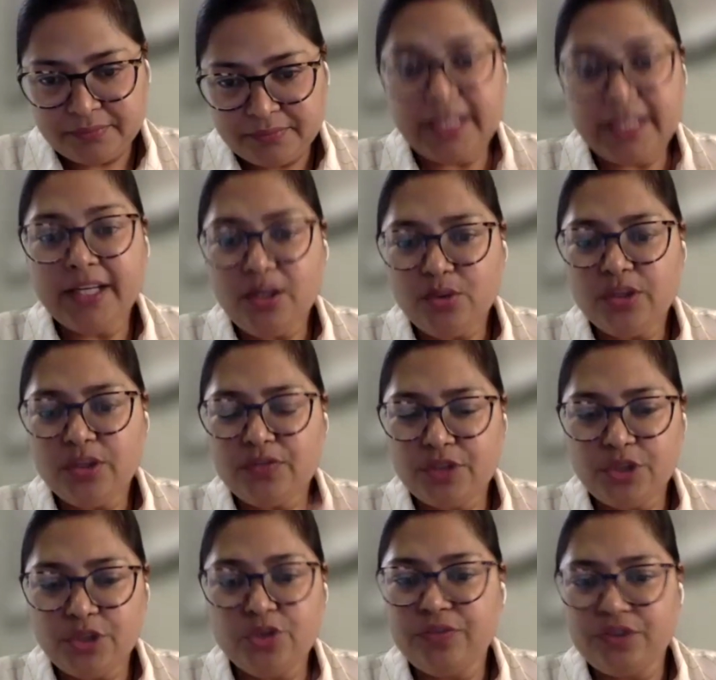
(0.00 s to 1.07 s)
And I can do it for
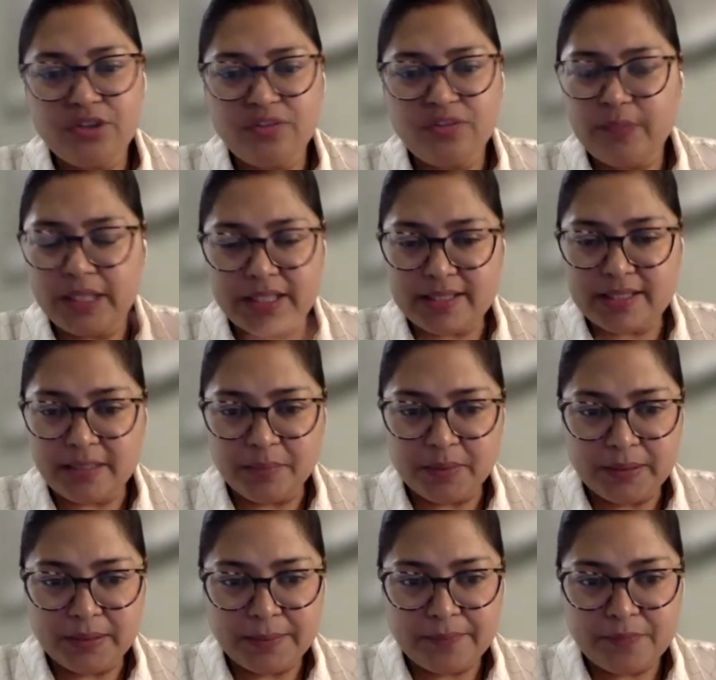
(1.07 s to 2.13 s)
you if you give me an
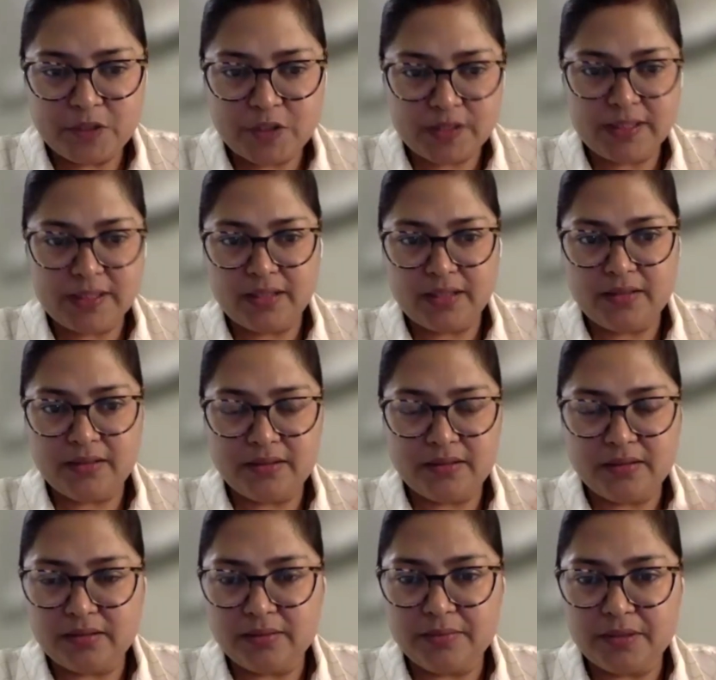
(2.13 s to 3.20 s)
example, just like
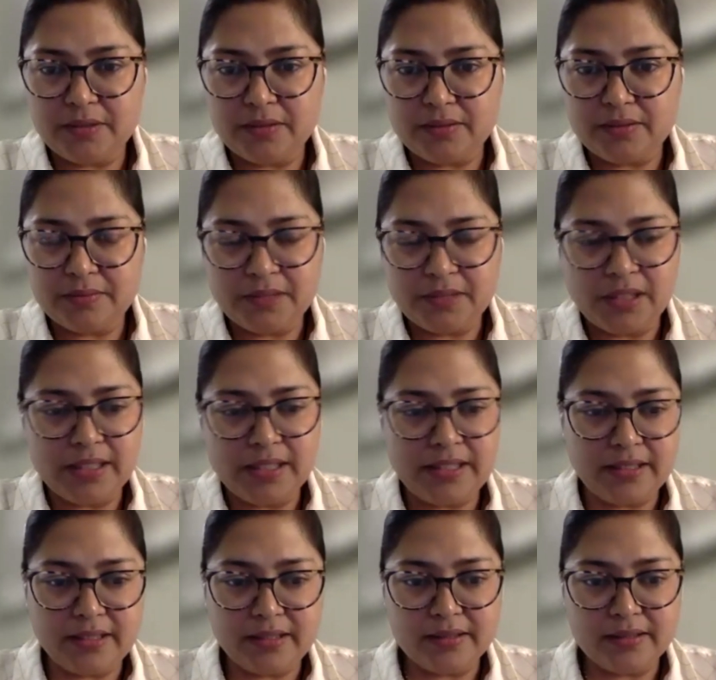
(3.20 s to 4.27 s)
Carl
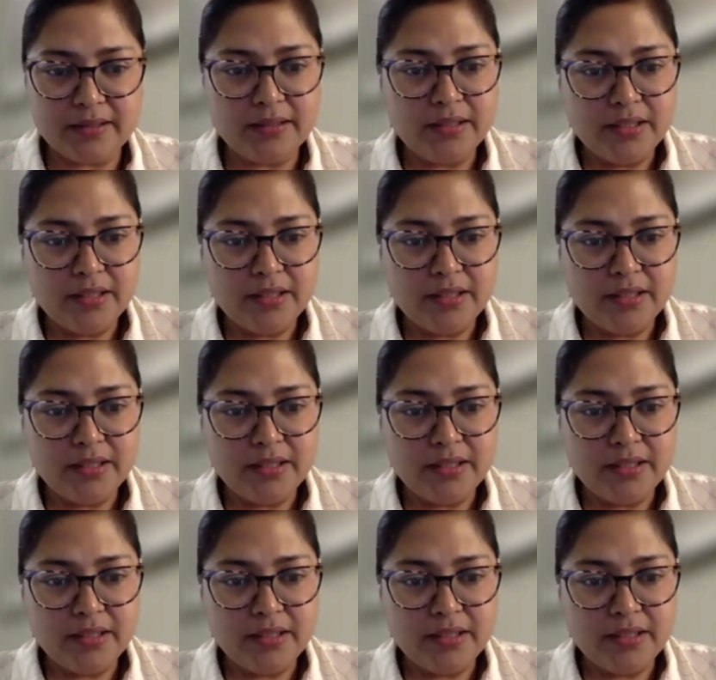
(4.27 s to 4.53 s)
did and